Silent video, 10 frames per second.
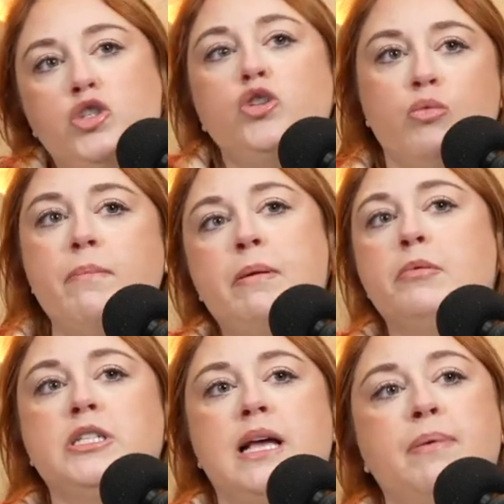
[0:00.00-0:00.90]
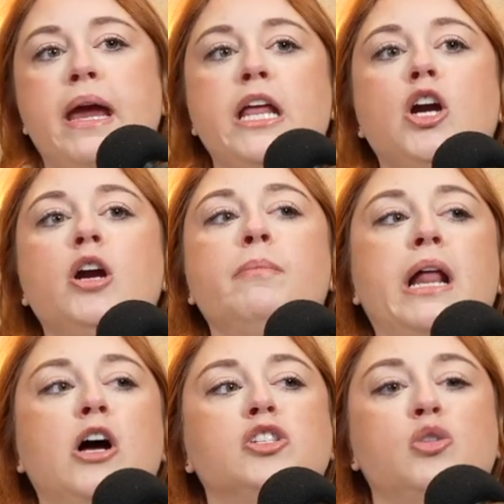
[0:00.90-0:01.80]
want people to stop hating her, but
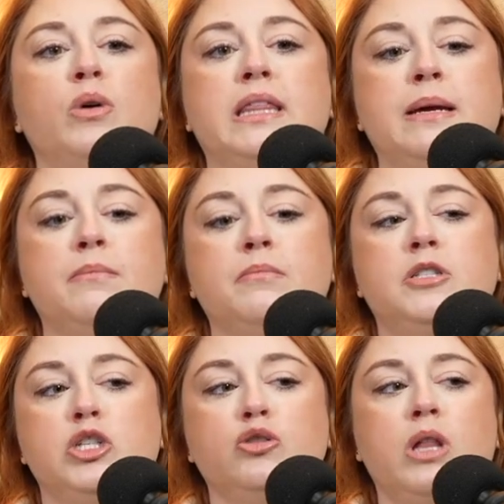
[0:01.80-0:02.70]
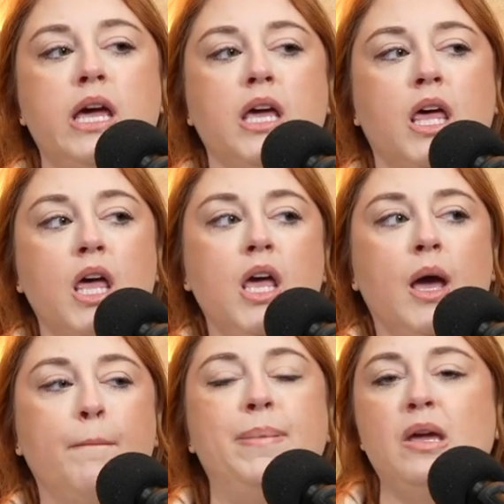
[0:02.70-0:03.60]
I also want them to like
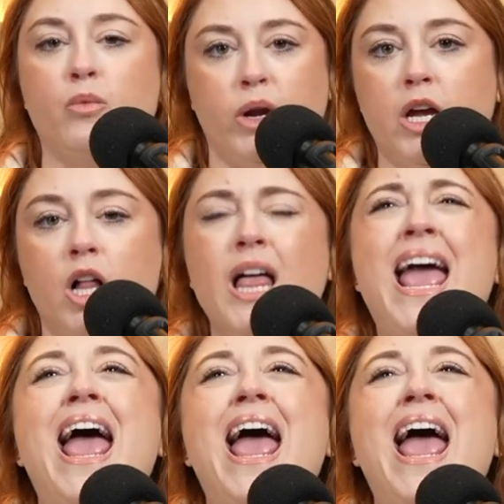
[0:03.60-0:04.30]
be real.